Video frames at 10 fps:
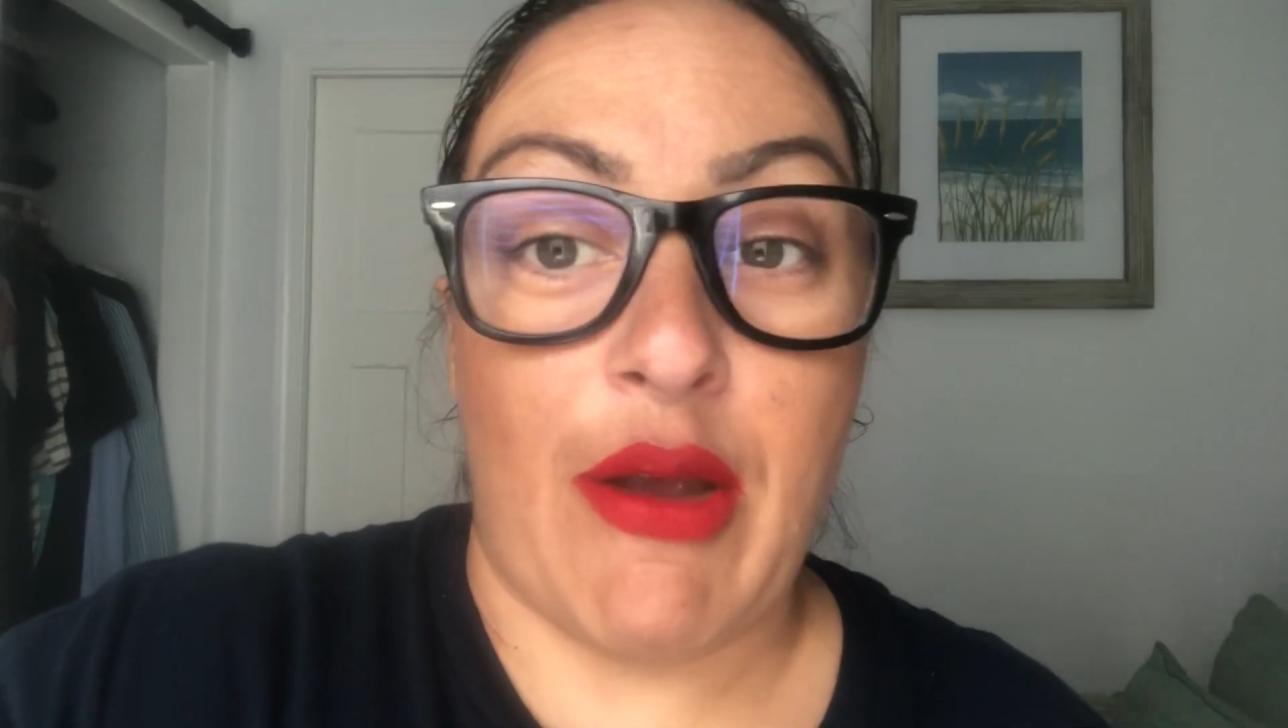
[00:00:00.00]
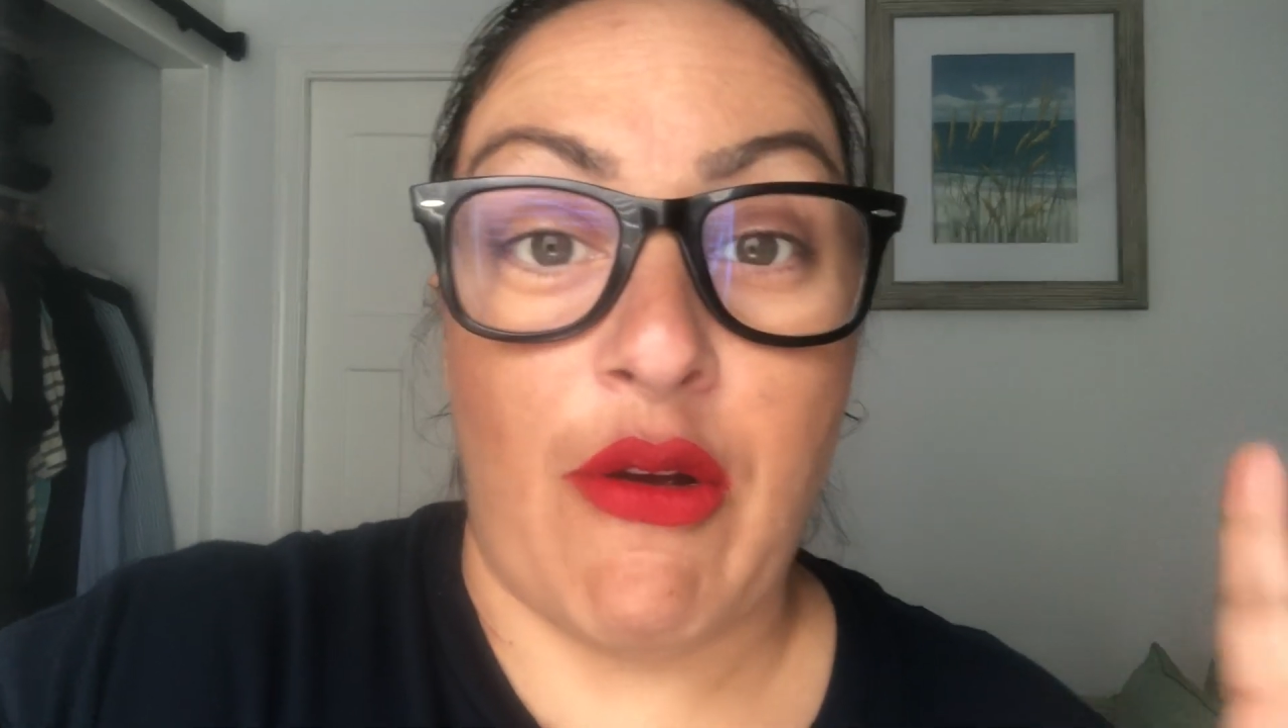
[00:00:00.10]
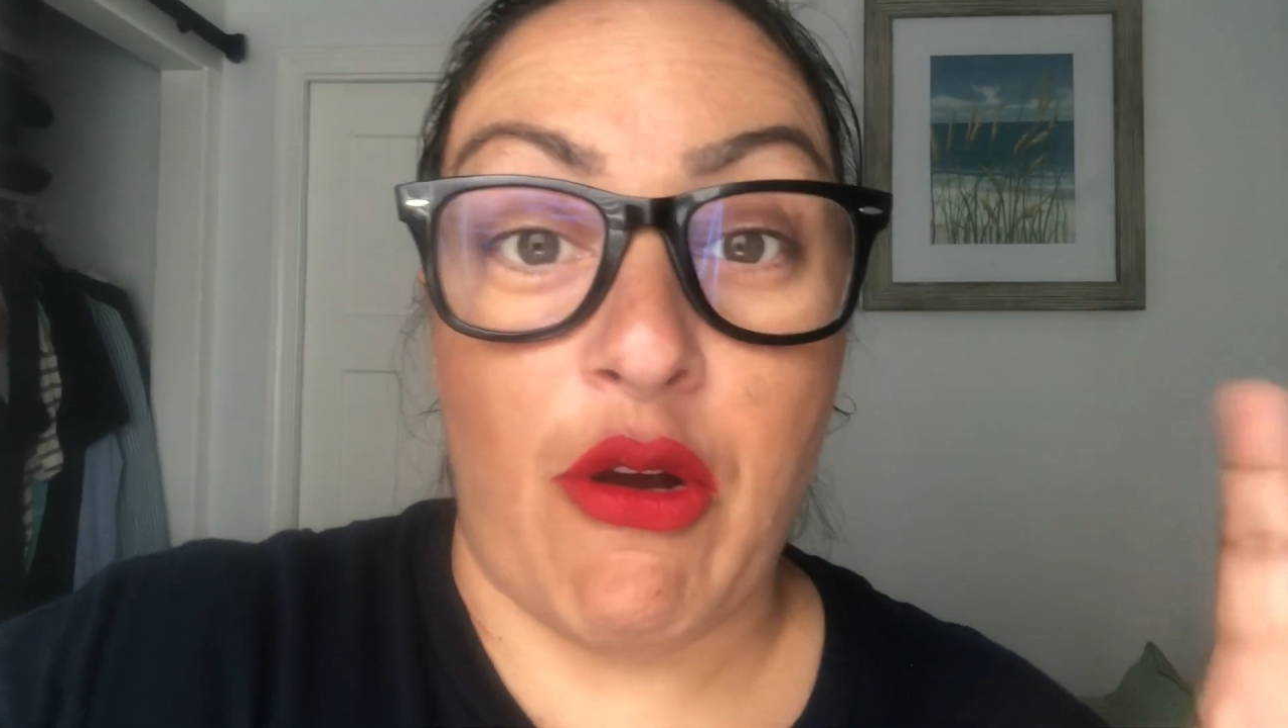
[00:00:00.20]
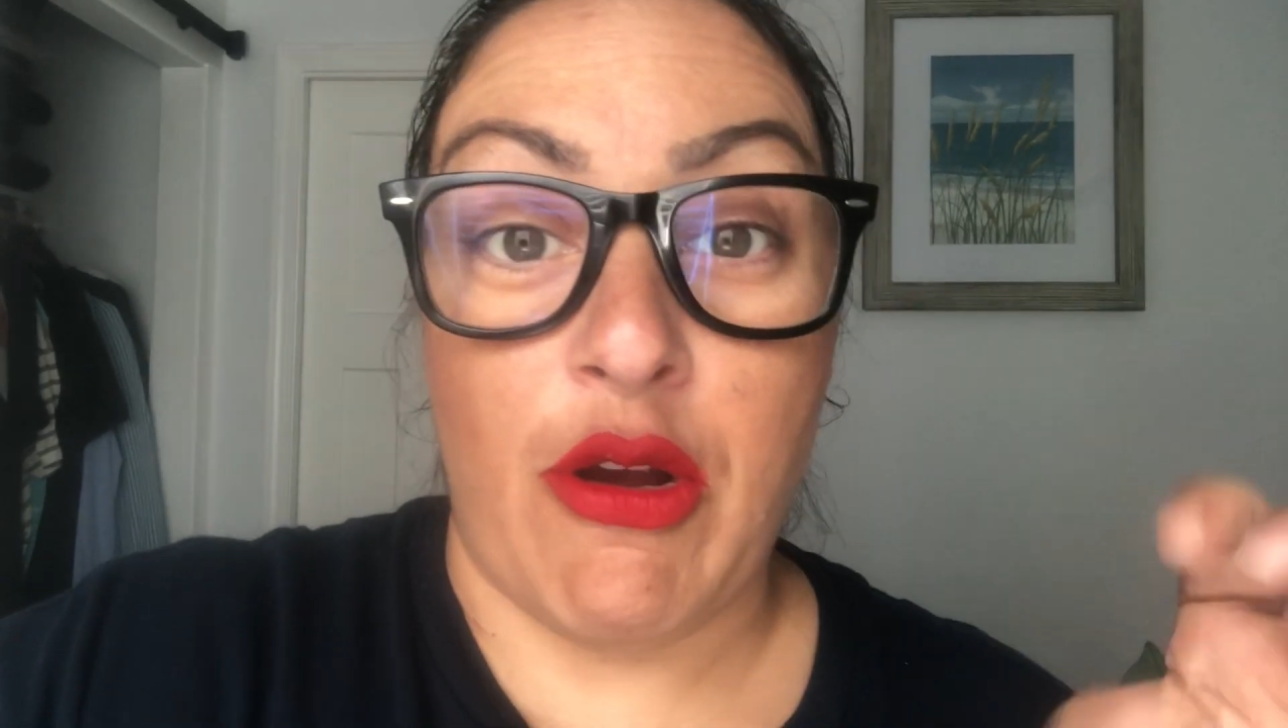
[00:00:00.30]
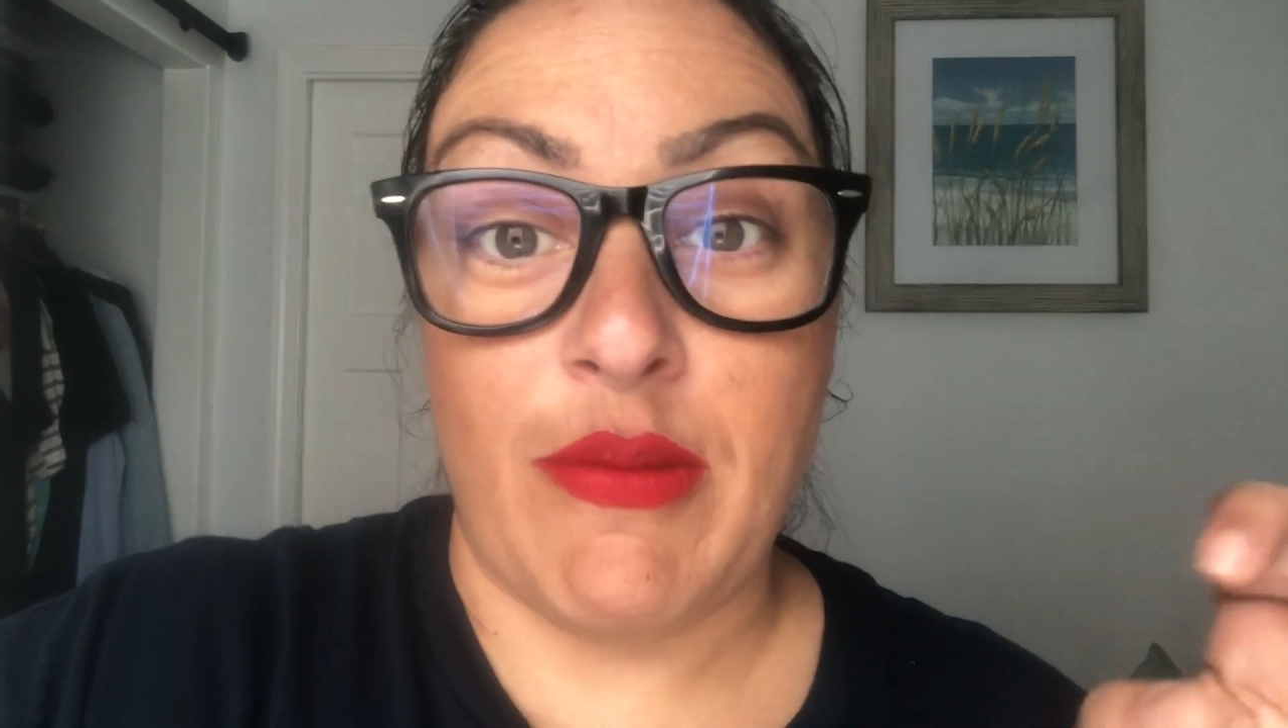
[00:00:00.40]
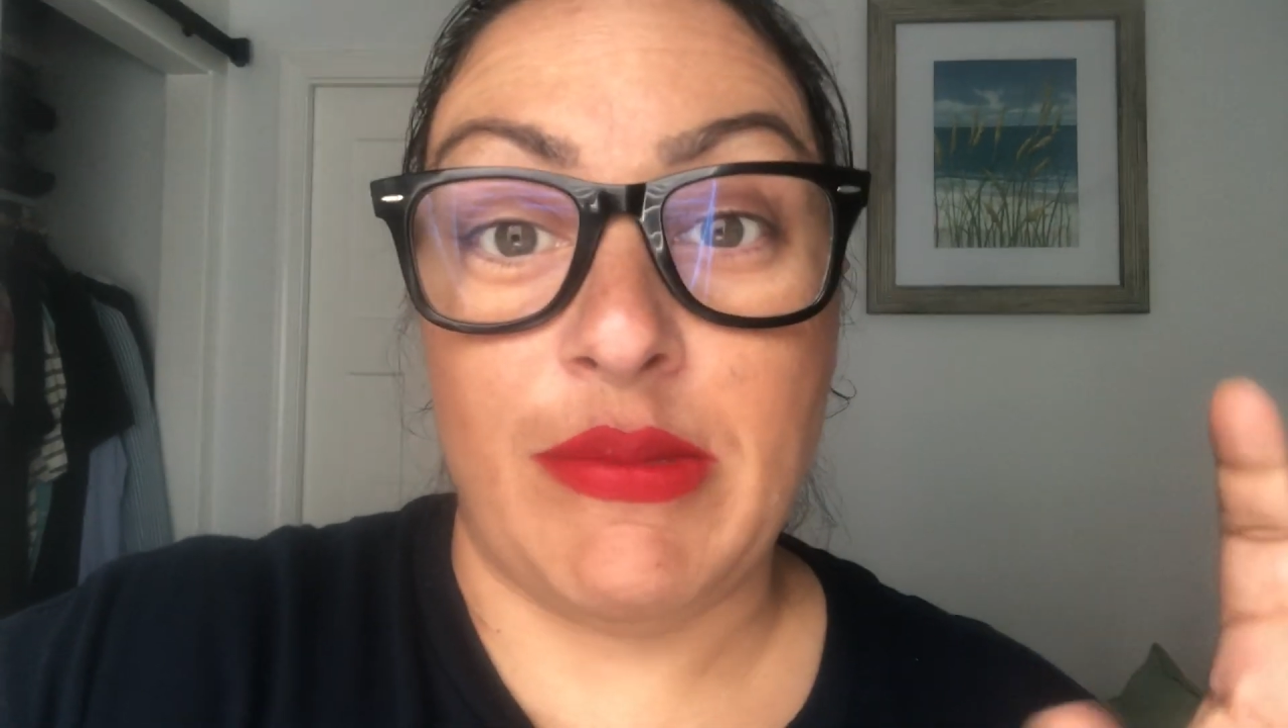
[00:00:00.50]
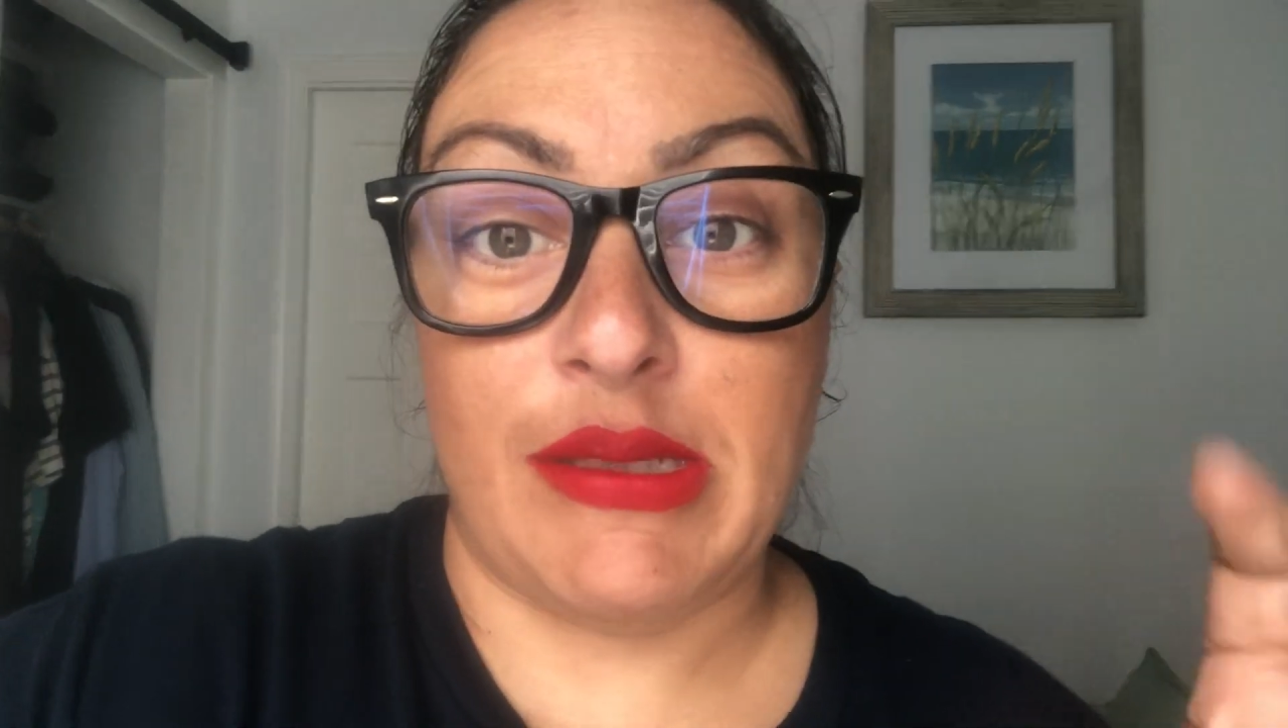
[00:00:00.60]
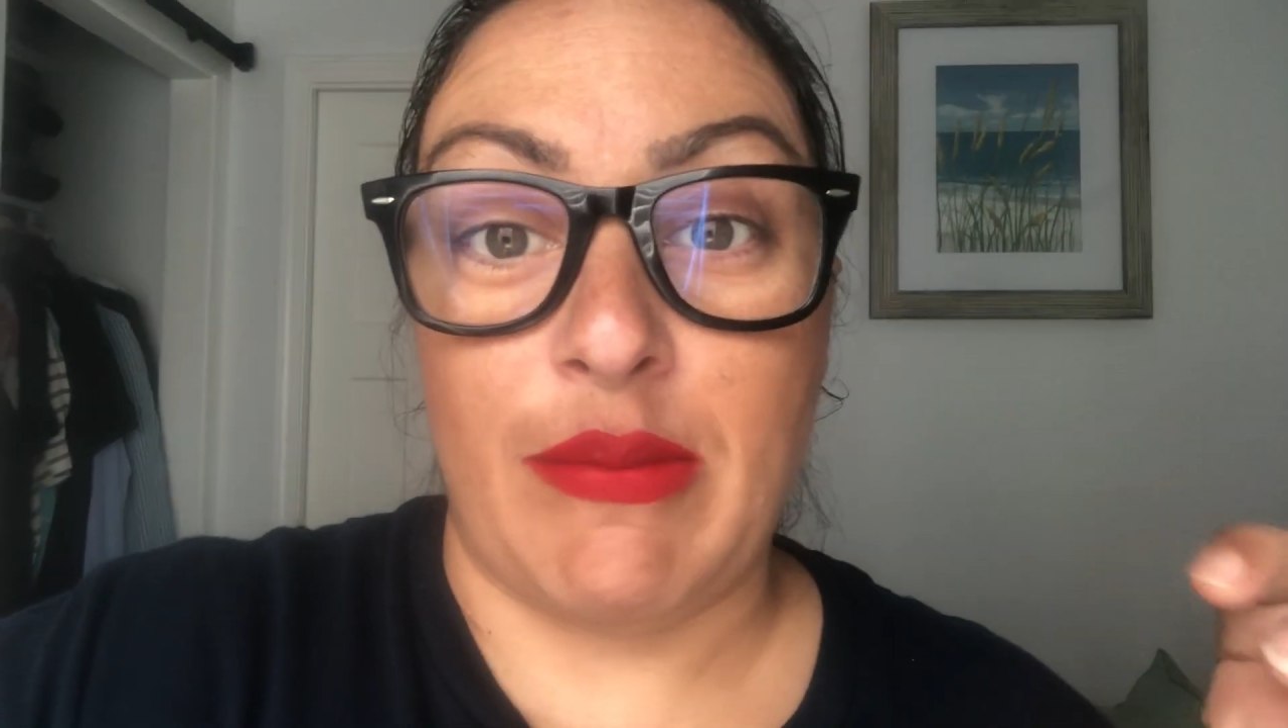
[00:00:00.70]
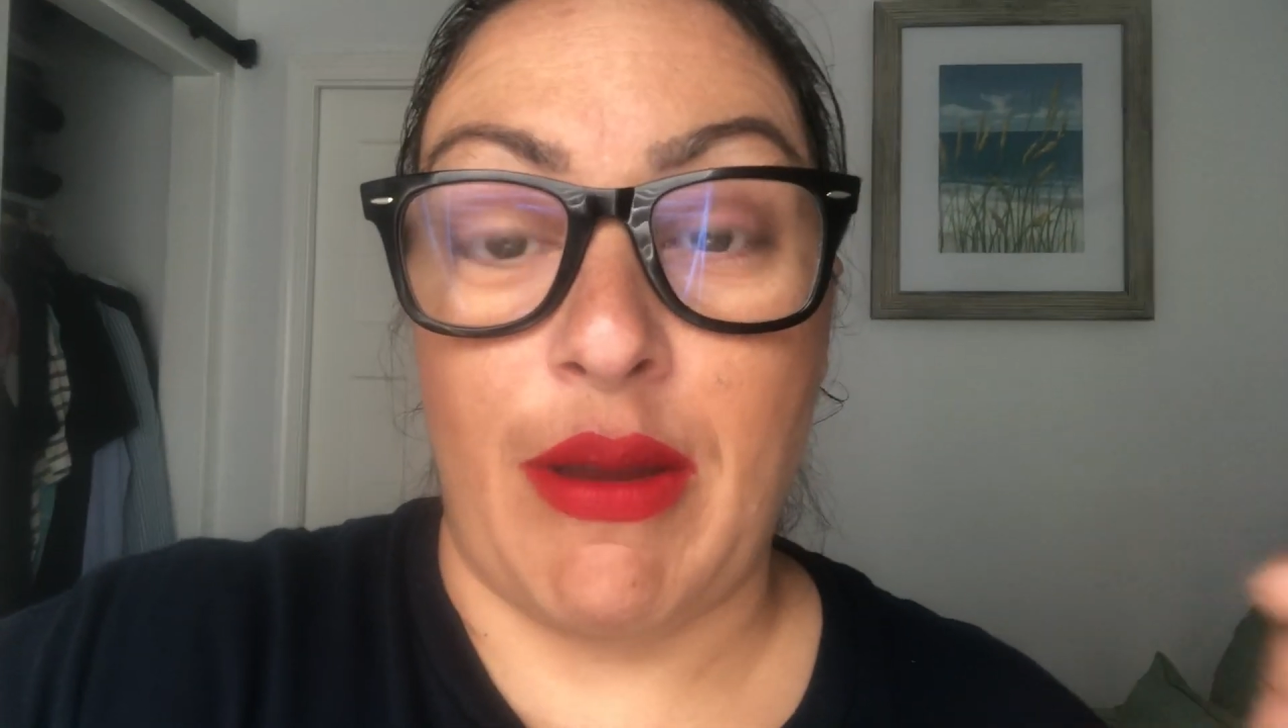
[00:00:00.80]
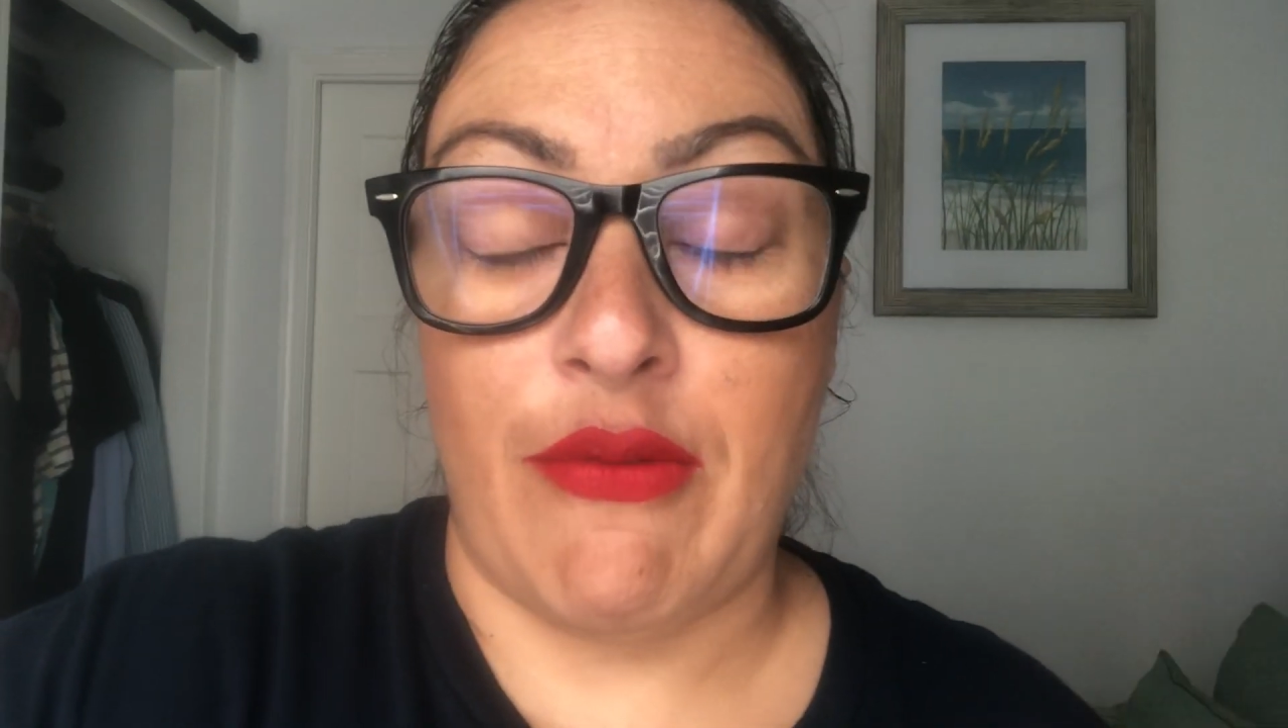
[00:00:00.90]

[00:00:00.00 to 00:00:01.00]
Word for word: arms and my